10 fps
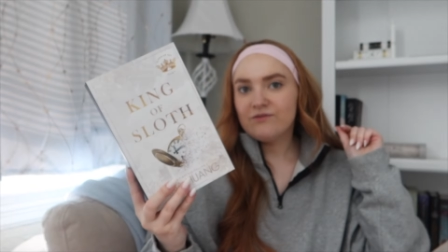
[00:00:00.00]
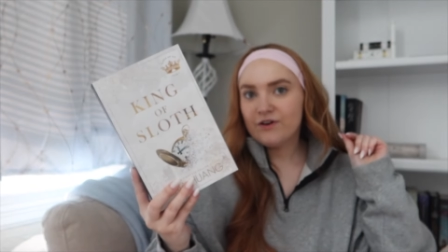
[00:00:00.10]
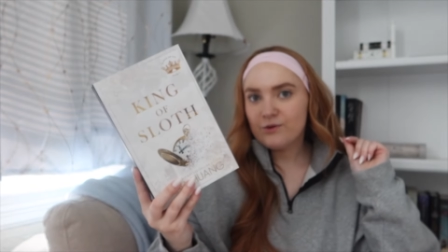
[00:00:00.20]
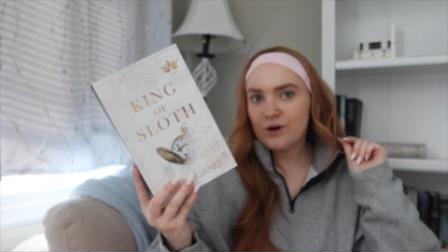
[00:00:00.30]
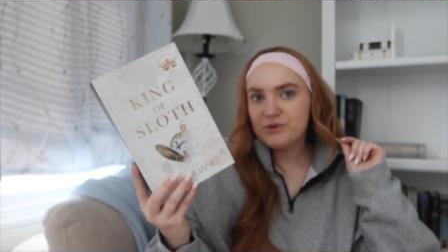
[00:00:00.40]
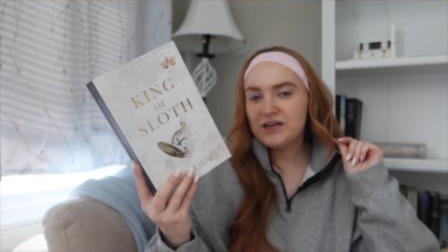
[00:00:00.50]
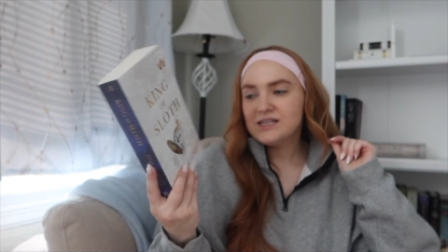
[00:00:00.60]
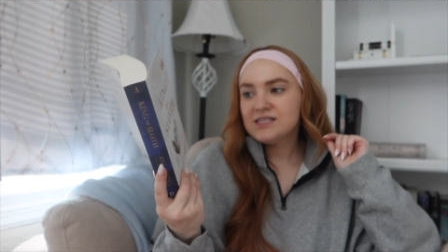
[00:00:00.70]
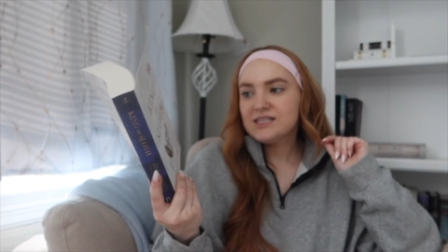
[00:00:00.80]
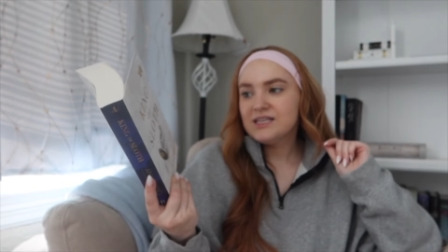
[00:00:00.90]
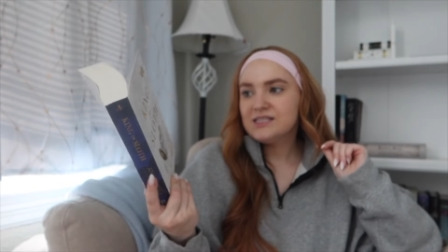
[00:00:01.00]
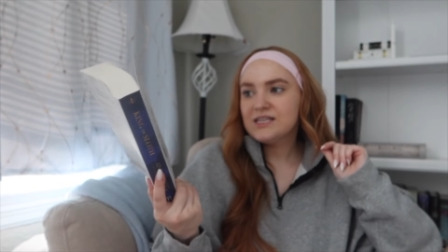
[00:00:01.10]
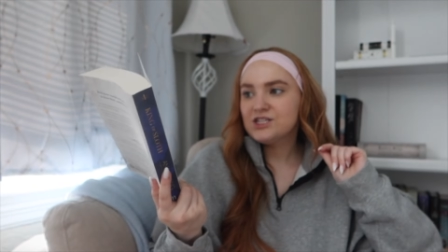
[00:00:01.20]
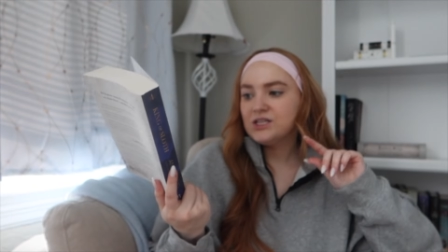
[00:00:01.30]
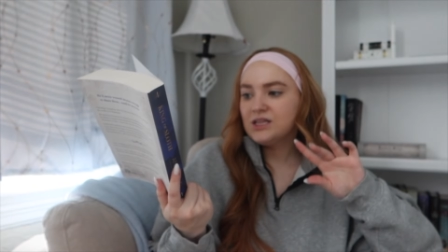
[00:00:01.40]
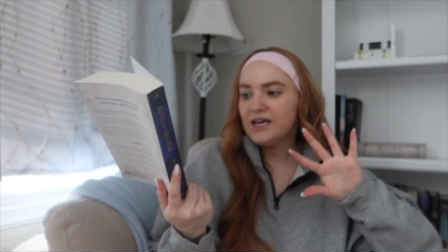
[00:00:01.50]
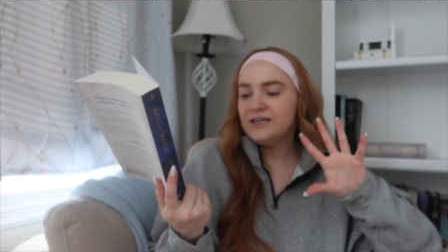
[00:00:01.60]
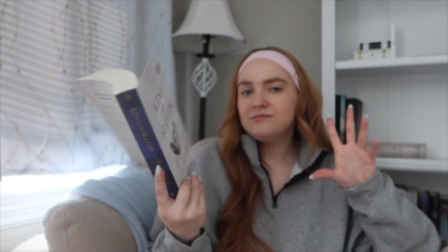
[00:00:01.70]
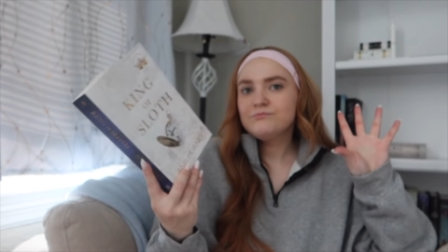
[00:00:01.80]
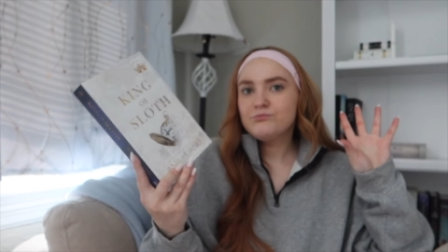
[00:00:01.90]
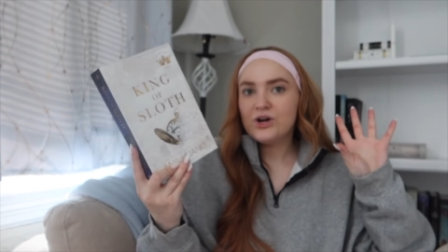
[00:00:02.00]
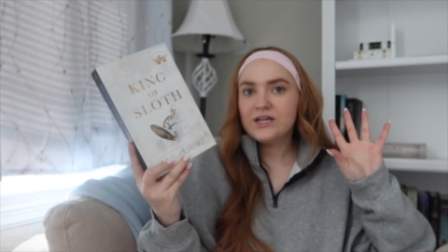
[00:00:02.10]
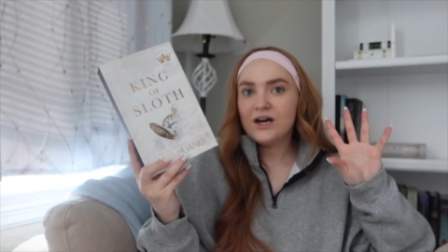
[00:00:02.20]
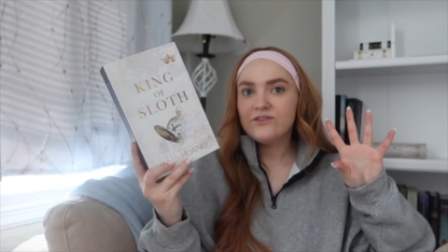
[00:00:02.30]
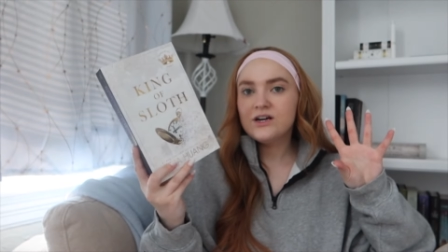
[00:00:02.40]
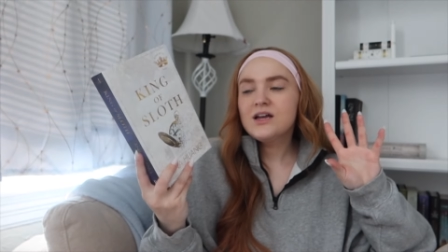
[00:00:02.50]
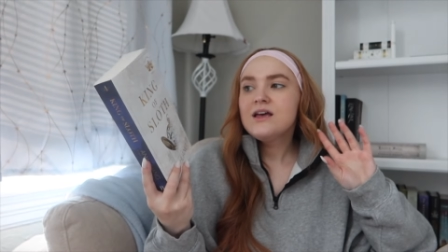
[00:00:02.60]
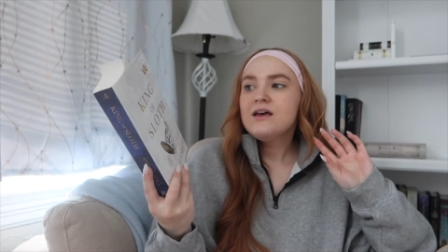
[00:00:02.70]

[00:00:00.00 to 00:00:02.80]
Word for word: up very well because it's such a light, bright cover.